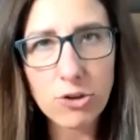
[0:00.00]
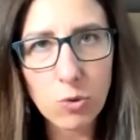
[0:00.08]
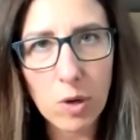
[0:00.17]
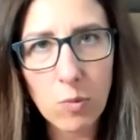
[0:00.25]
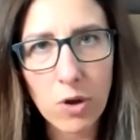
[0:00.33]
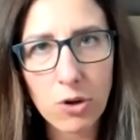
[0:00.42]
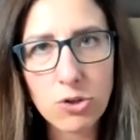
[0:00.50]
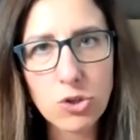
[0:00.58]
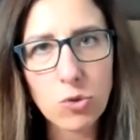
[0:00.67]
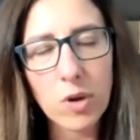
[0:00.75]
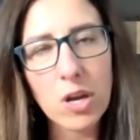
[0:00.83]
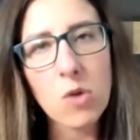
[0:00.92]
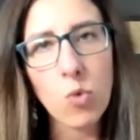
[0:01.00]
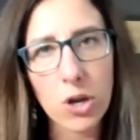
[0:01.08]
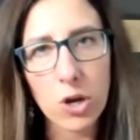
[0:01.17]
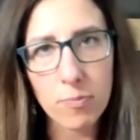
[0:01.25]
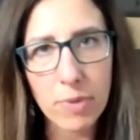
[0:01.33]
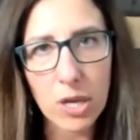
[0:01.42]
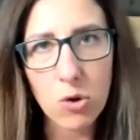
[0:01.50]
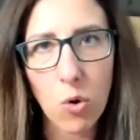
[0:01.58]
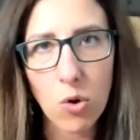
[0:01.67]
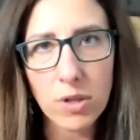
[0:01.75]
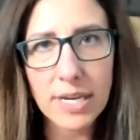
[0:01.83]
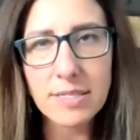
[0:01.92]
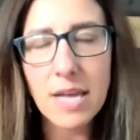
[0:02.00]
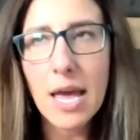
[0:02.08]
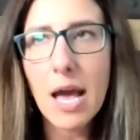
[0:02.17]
doing what you're doing and what your big goal is,